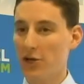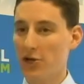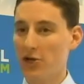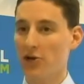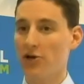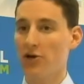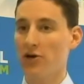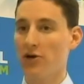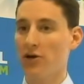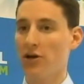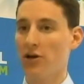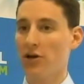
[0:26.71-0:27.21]
a
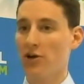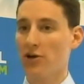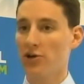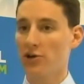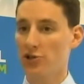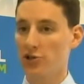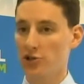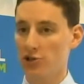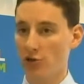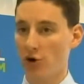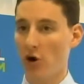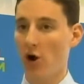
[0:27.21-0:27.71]
good,
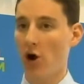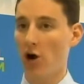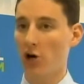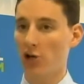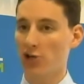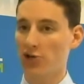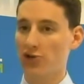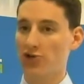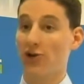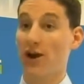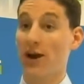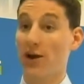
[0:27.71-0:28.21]
strong,
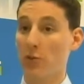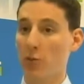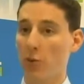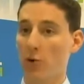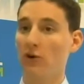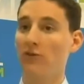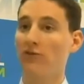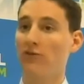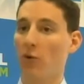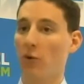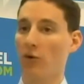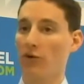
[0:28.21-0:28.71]
trained
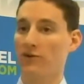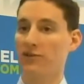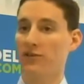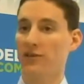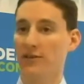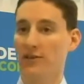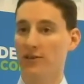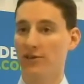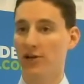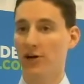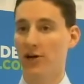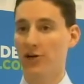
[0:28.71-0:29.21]
workforce
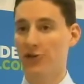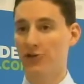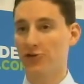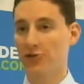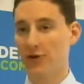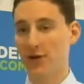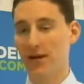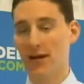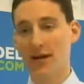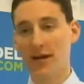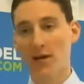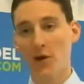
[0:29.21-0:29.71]
in this
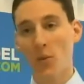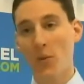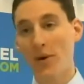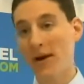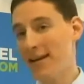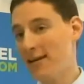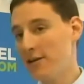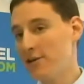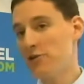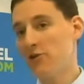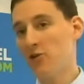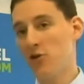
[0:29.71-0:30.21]
country. We
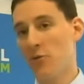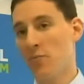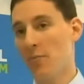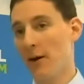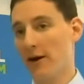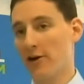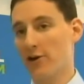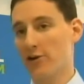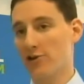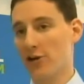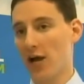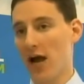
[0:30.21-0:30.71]
need to do a
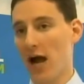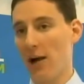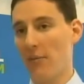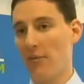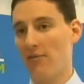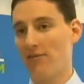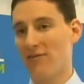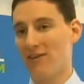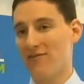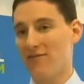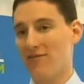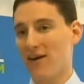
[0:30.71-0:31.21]
better job
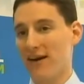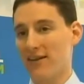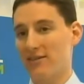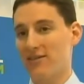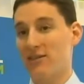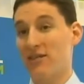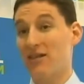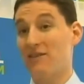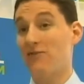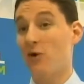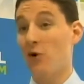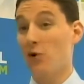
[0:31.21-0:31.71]
of
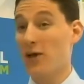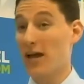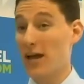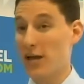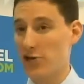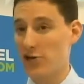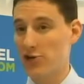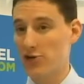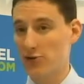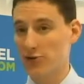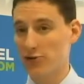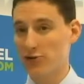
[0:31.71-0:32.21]
investing in
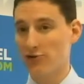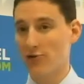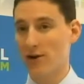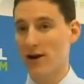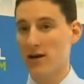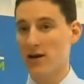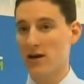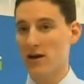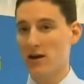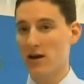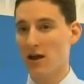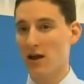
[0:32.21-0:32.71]
vocational
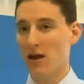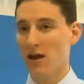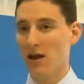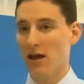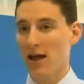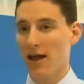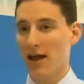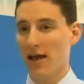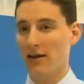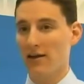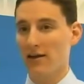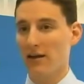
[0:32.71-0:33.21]
training
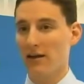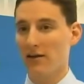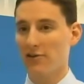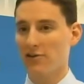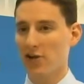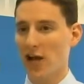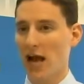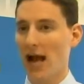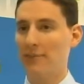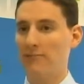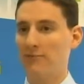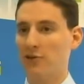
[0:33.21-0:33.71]
and
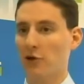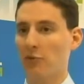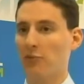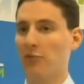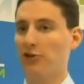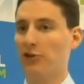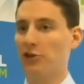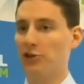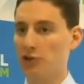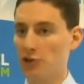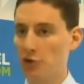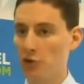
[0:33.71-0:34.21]
jobs that will
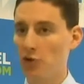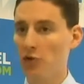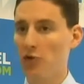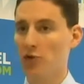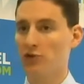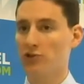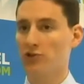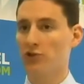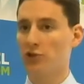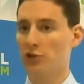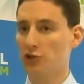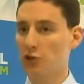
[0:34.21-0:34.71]
put the
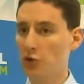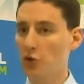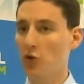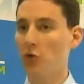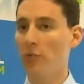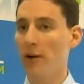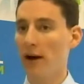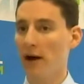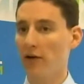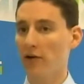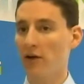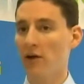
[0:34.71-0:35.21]
tools in the tool
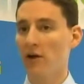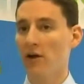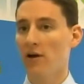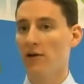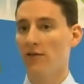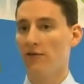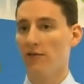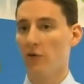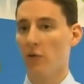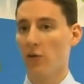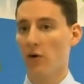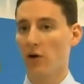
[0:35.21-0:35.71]
belt
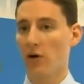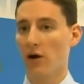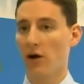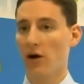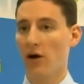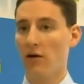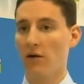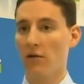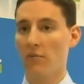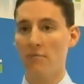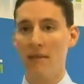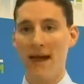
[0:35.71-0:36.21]
for
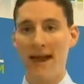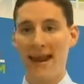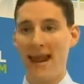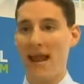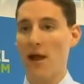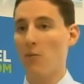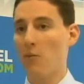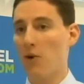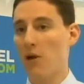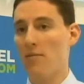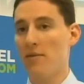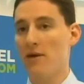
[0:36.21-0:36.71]
men
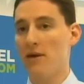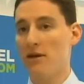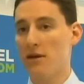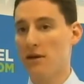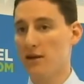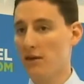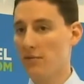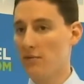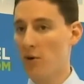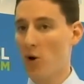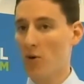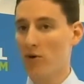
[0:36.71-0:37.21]
and women
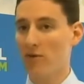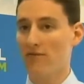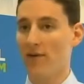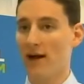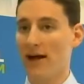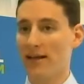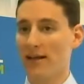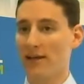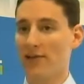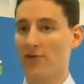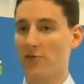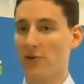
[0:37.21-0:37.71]
in the Mahoning
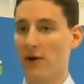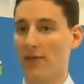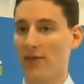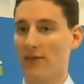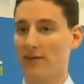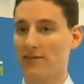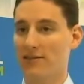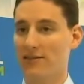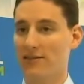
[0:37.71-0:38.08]
Valley and throughout the